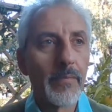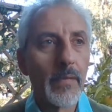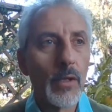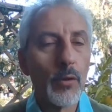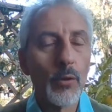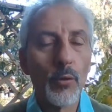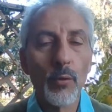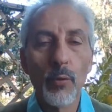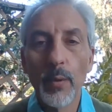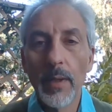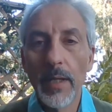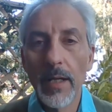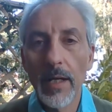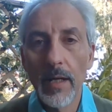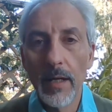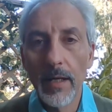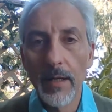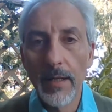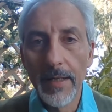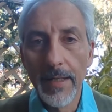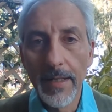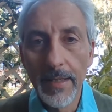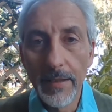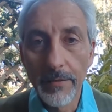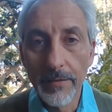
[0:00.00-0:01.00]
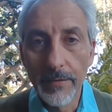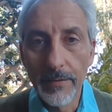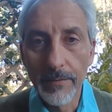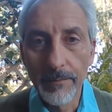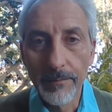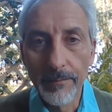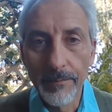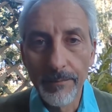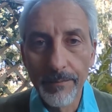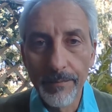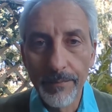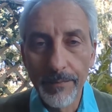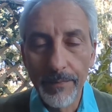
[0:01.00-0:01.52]
who we are hidden,
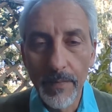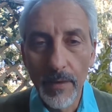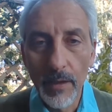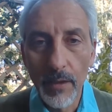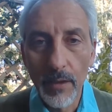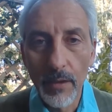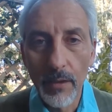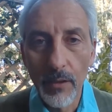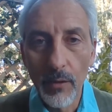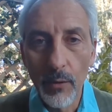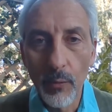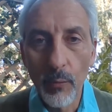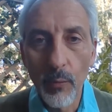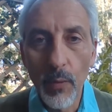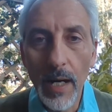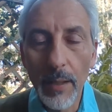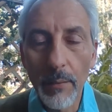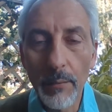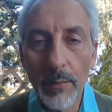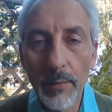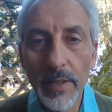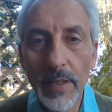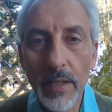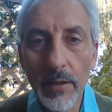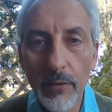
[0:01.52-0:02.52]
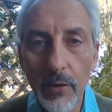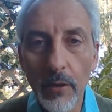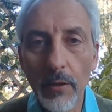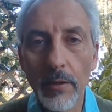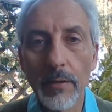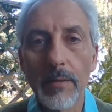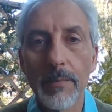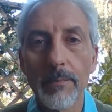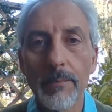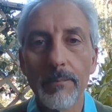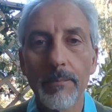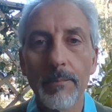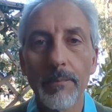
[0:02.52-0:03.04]
or why we are not
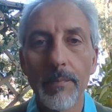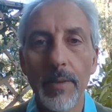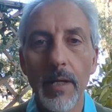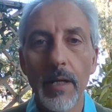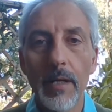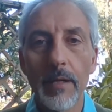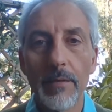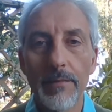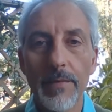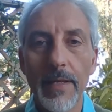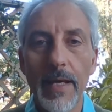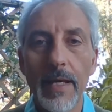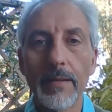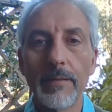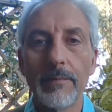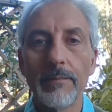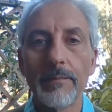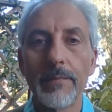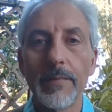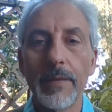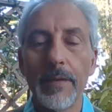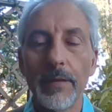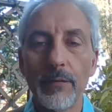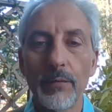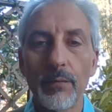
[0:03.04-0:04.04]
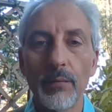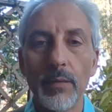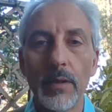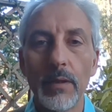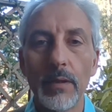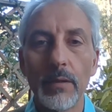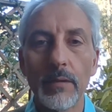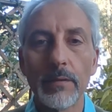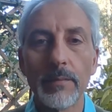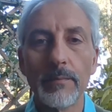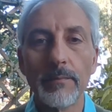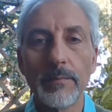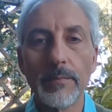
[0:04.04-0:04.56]
part of this
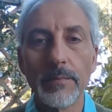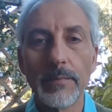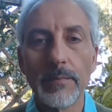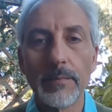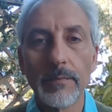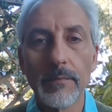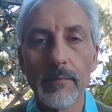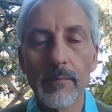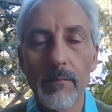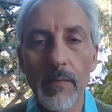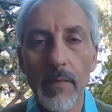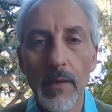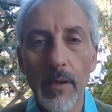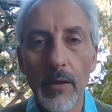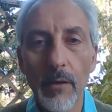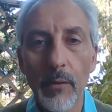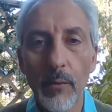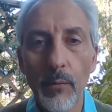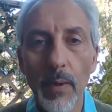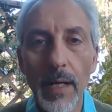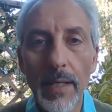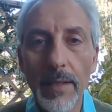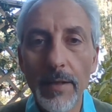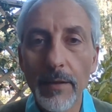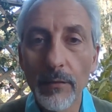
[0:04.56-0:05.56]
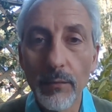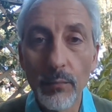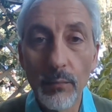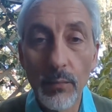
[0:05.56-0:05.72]
world, or why this